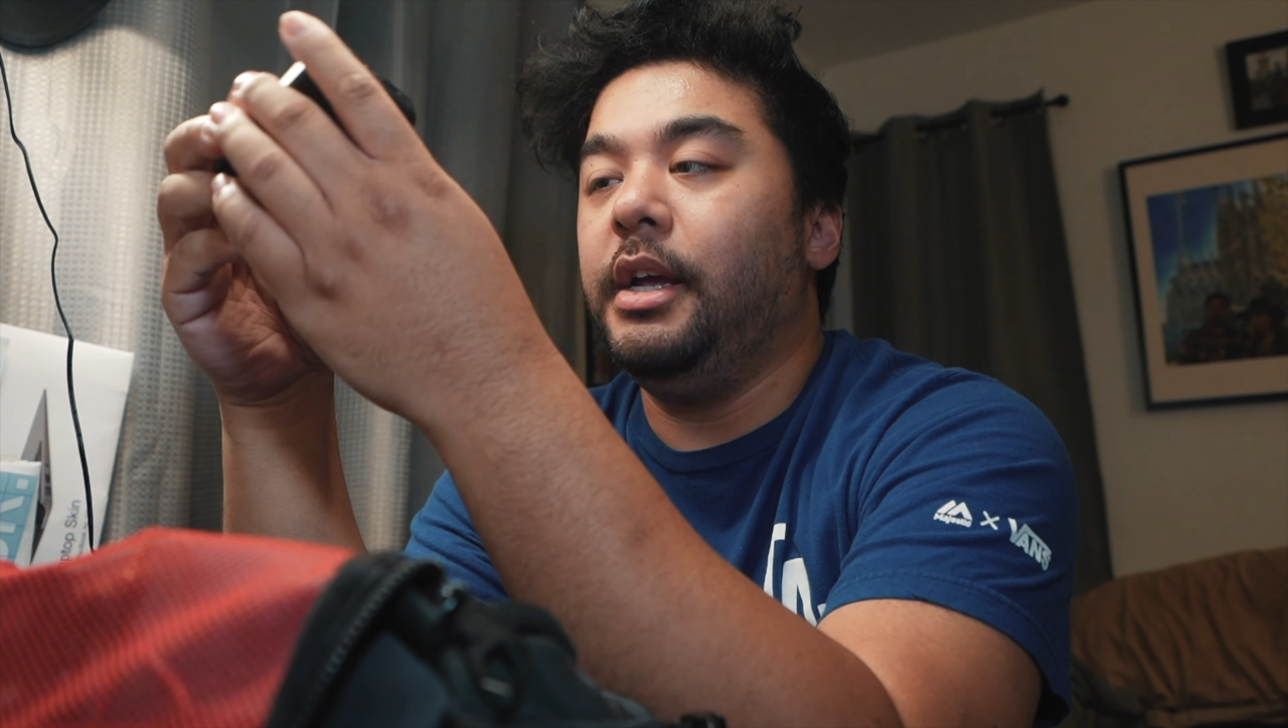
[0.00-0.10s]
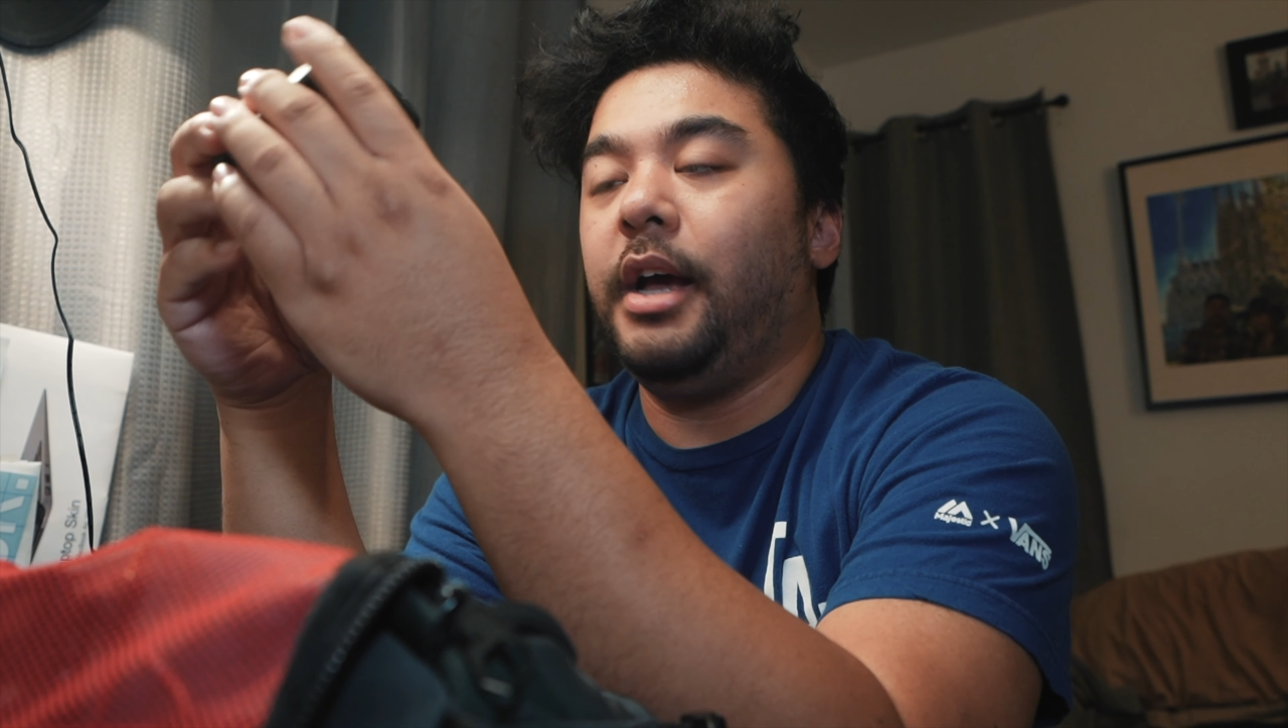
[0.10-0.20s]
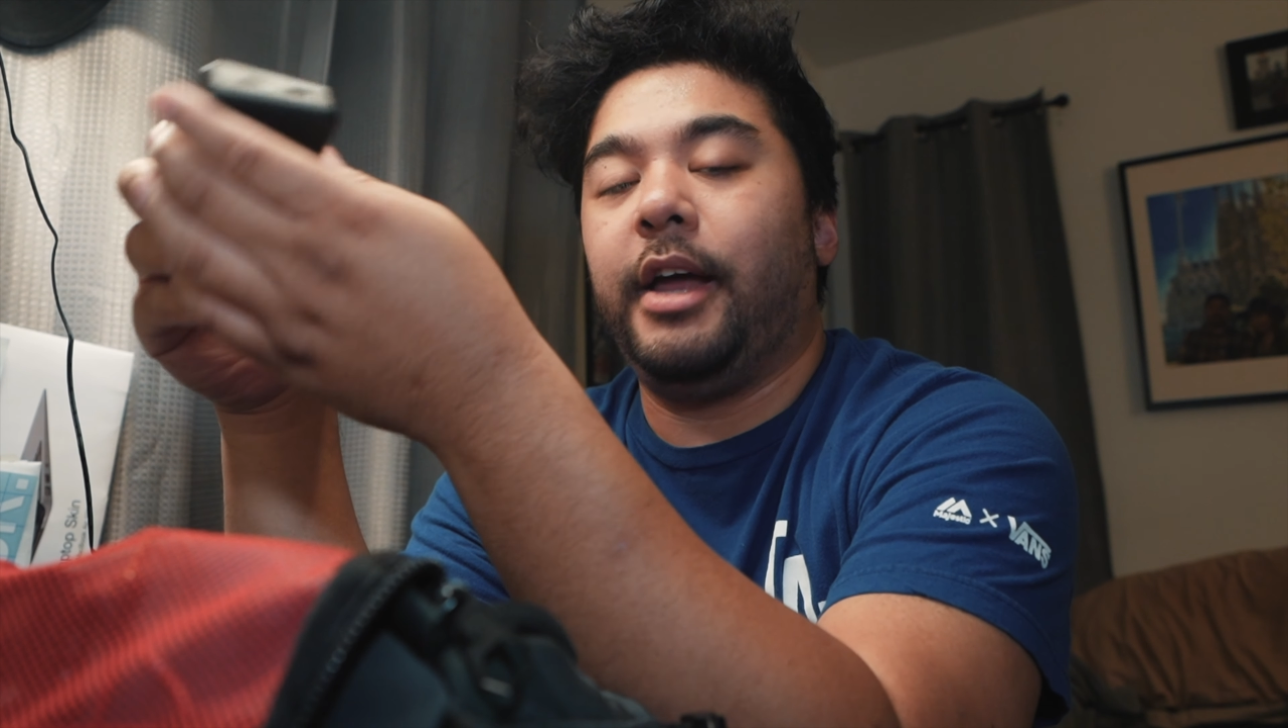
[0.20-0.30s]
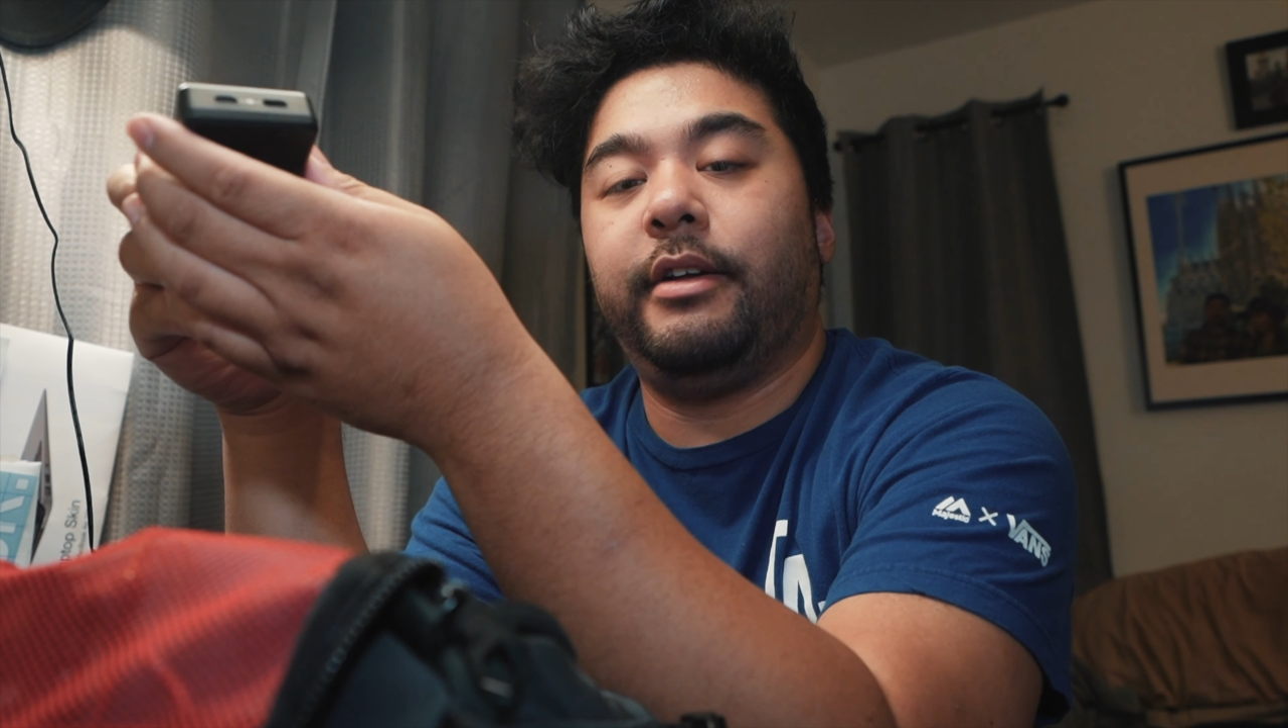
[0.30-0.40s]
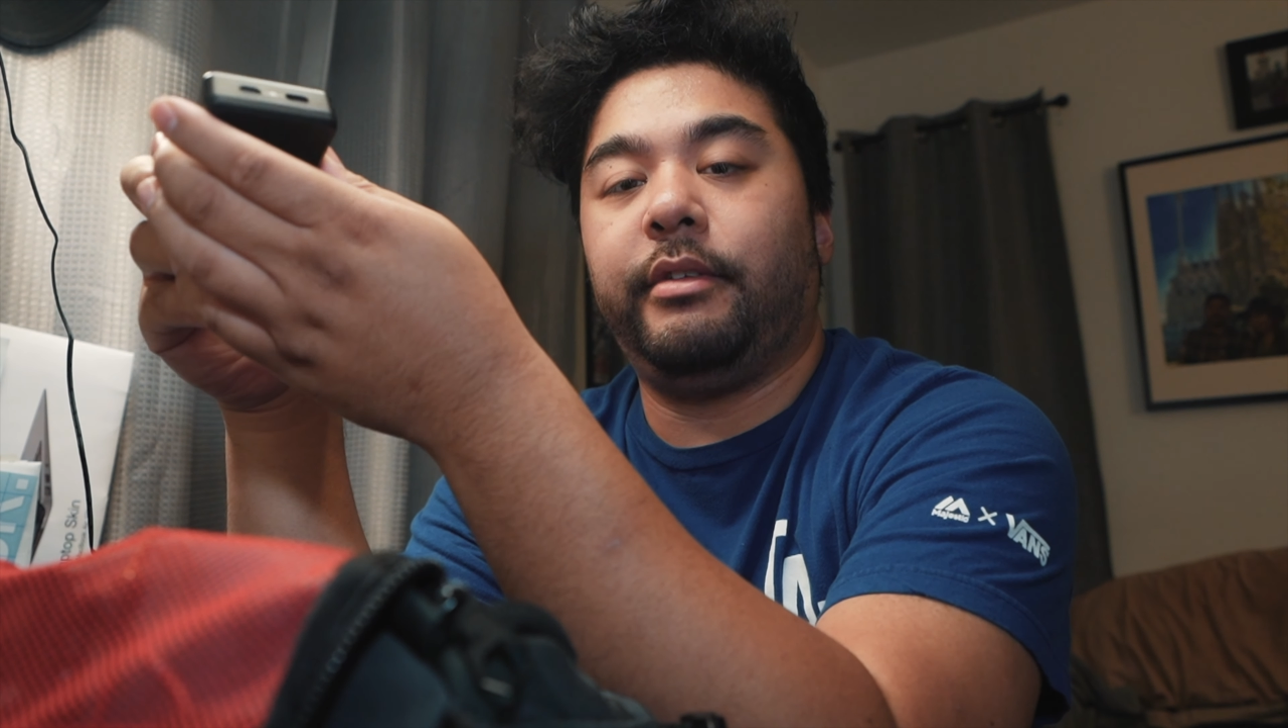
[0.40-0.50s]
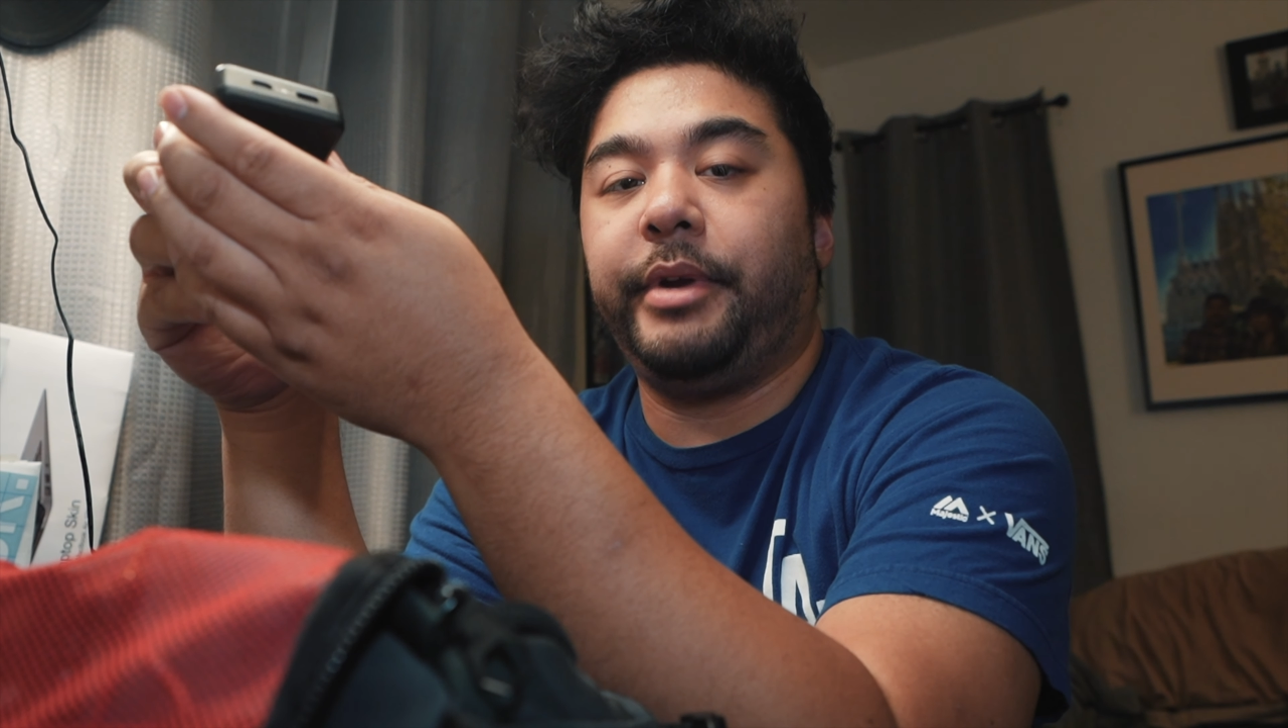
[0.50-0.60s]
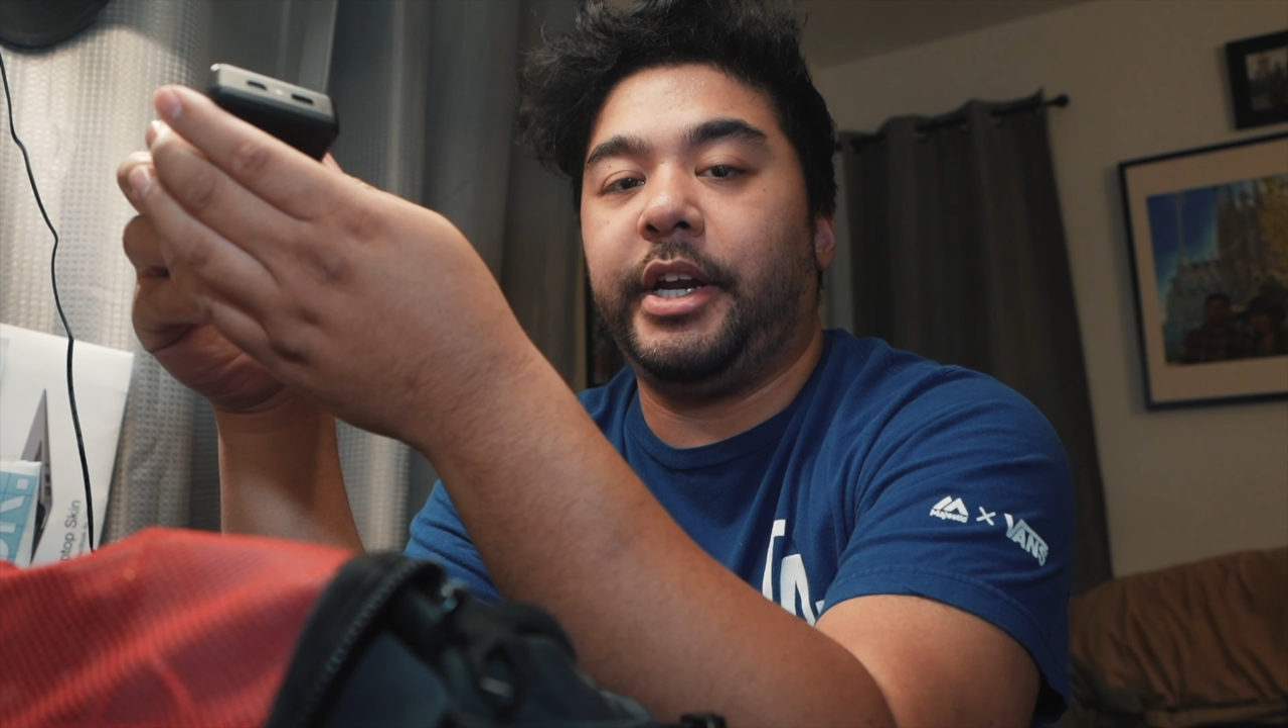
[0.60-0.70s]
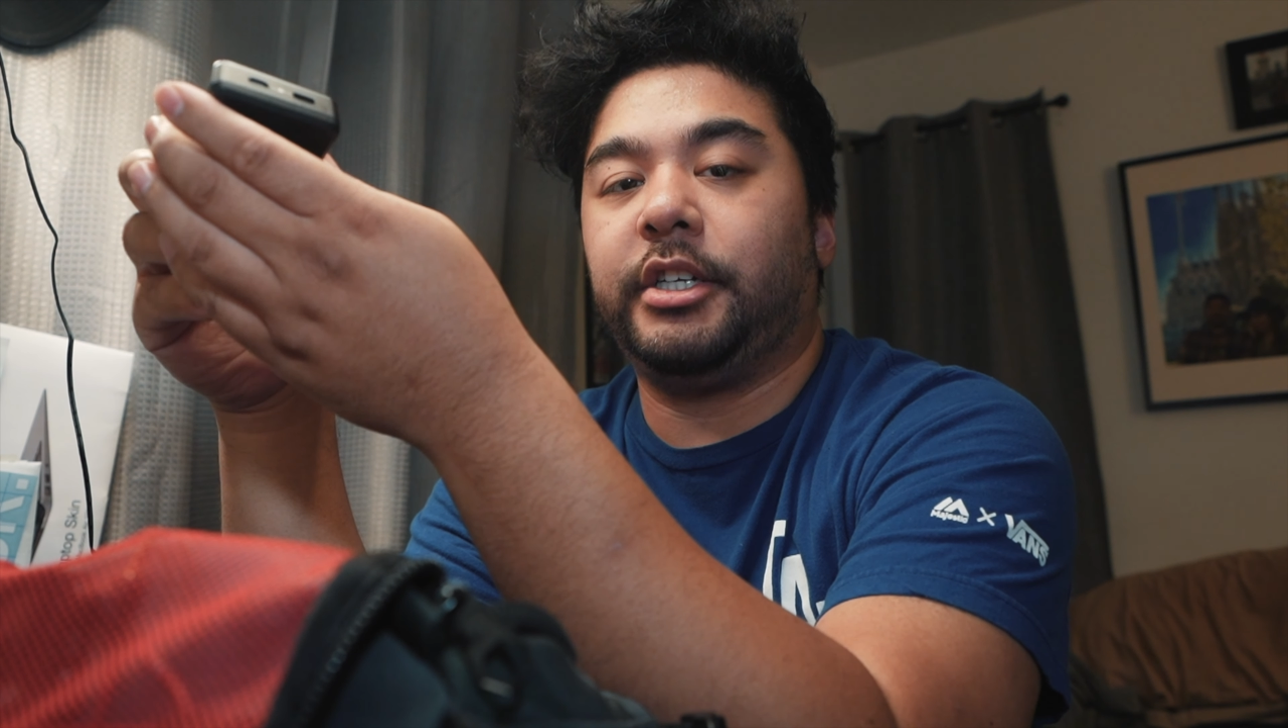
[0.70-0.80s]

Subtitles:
I don't have to bring an